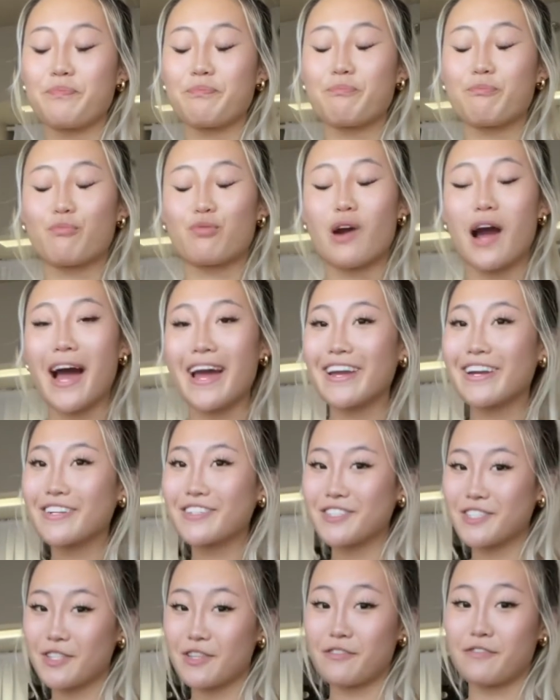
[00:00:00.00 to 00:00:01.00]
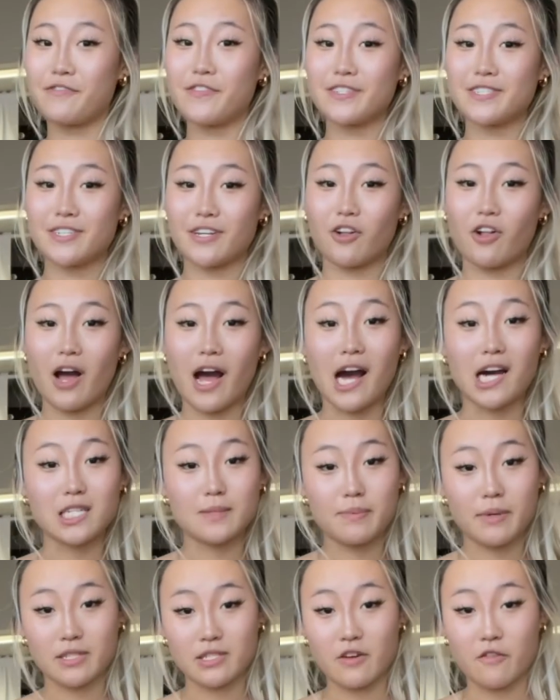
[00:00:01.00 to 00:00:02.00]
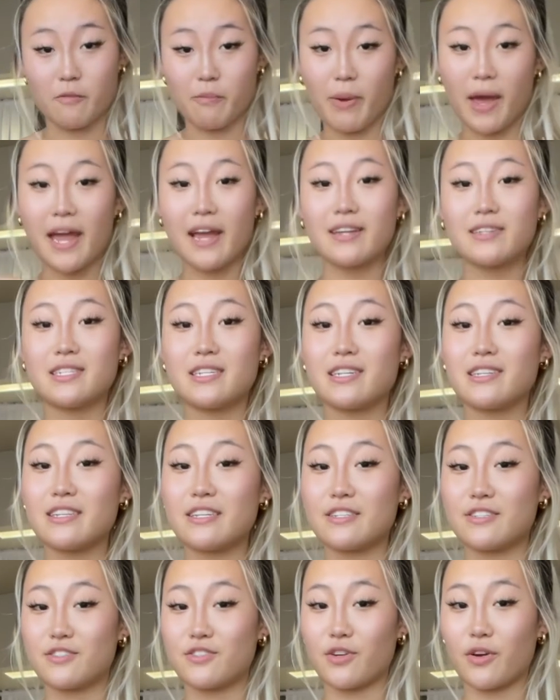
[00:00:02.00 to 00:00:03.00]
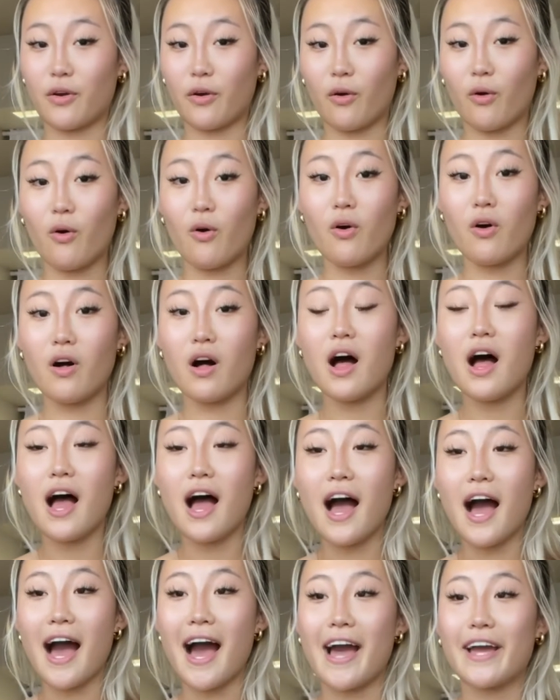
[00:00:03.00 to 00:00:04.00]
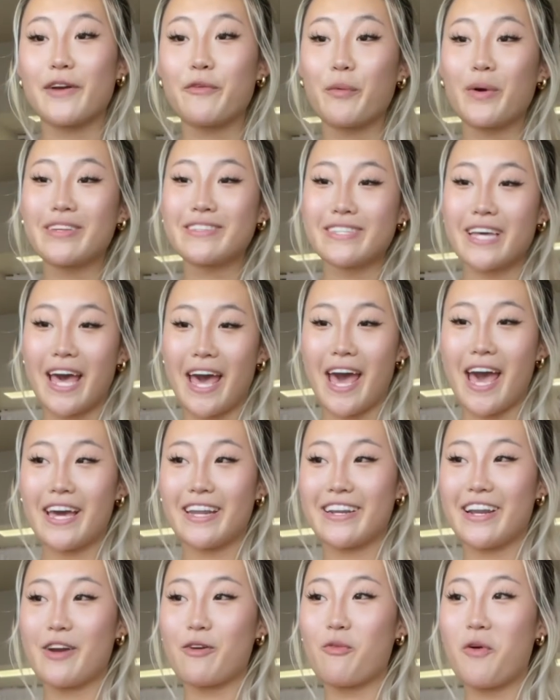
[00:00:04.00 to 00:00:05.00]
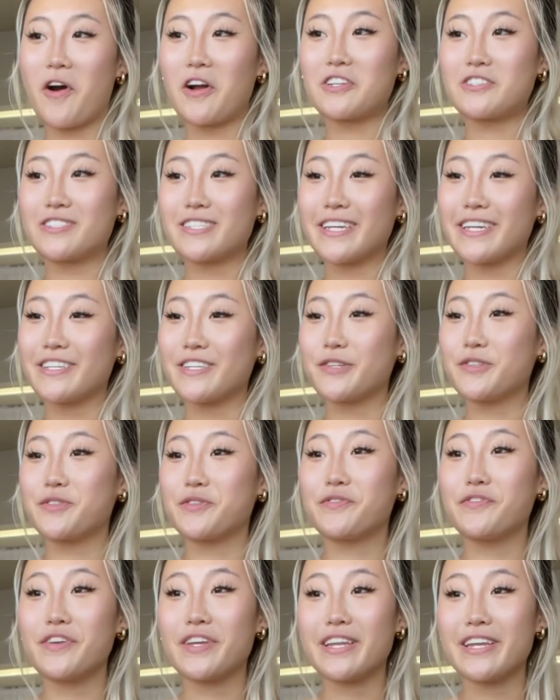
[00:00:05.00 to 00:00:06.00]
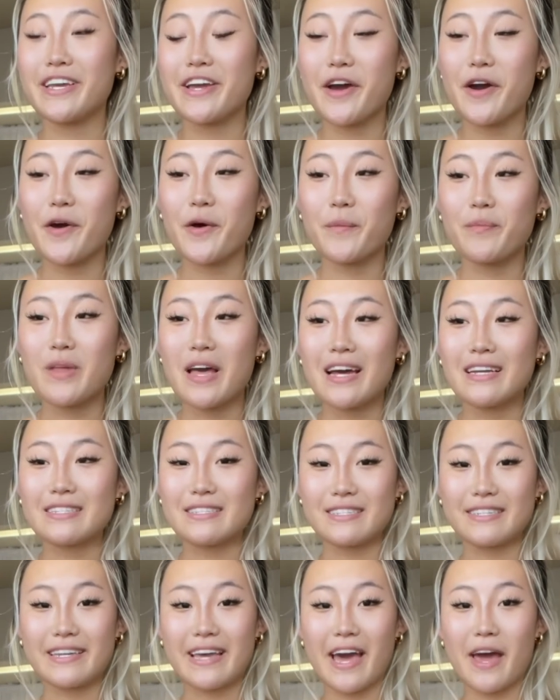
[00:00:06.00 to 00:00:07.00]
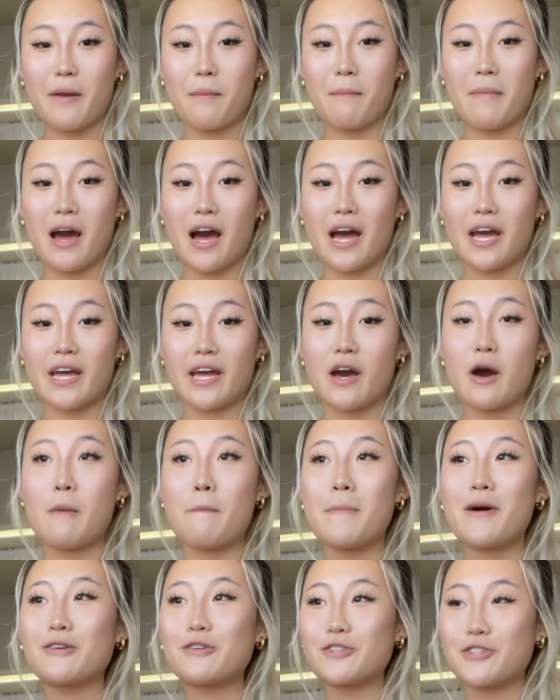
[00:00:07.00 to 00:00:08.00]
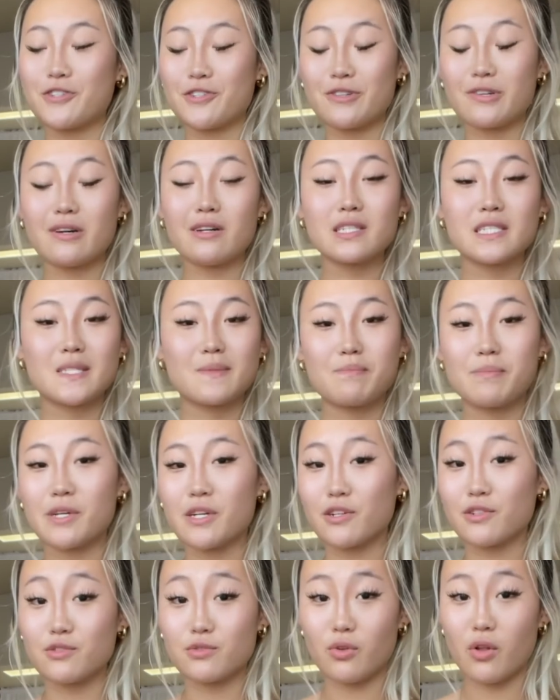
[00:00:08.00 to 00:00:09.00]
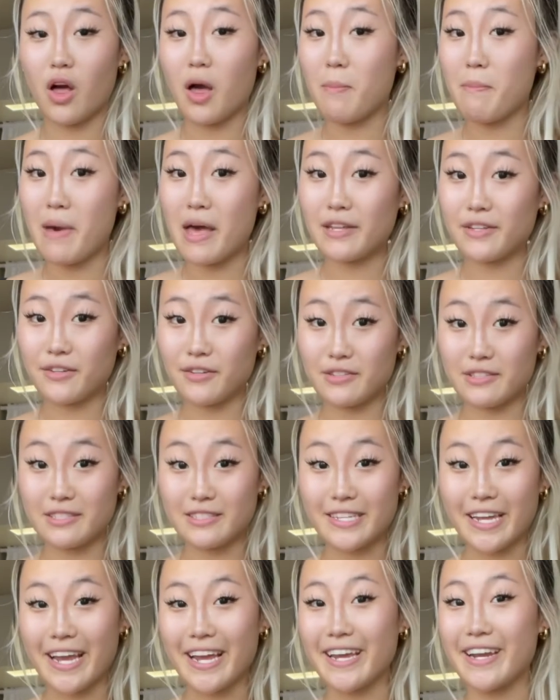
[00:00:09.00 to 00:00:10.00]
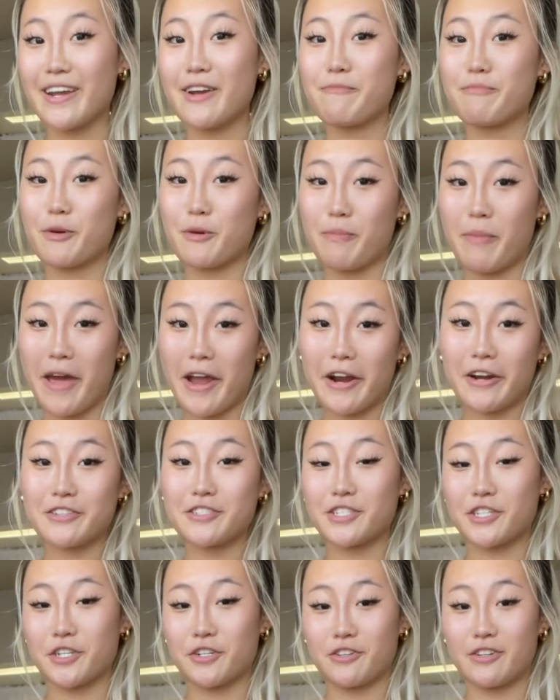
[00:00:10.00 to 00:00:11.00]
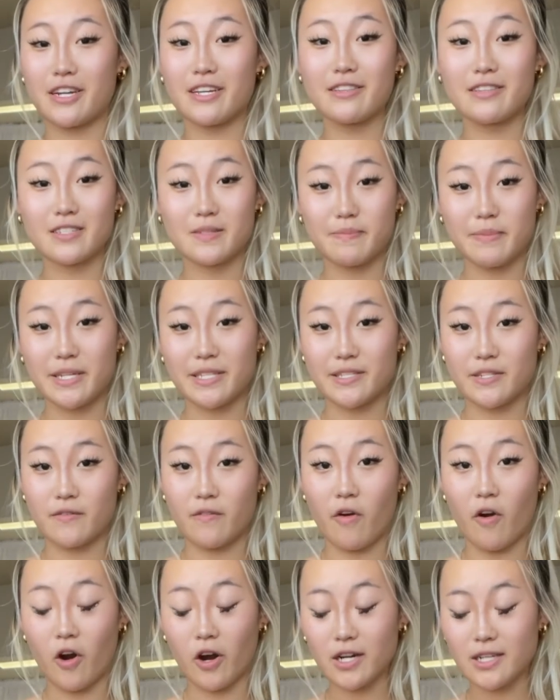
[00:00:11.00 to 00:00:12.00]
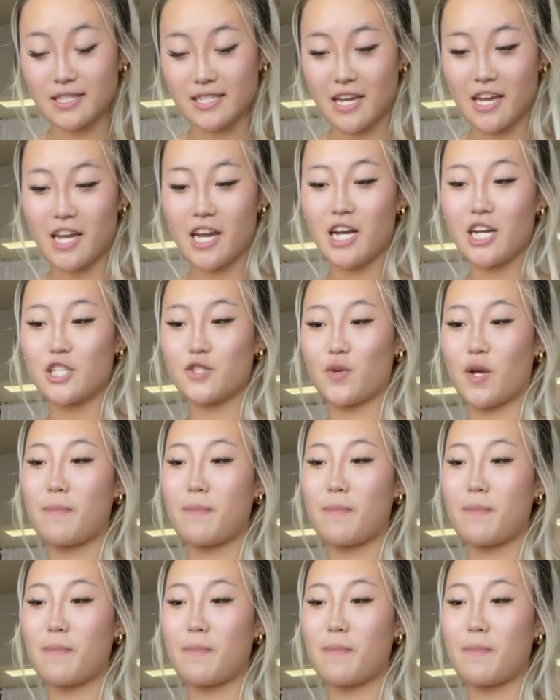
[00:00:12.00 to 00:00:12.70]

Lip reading: prior to the physical aspect of painting the circle, I went ahead and I watched a YouTube video to get my emotional, spiritual, and mental state prepared to create this piece of art. So I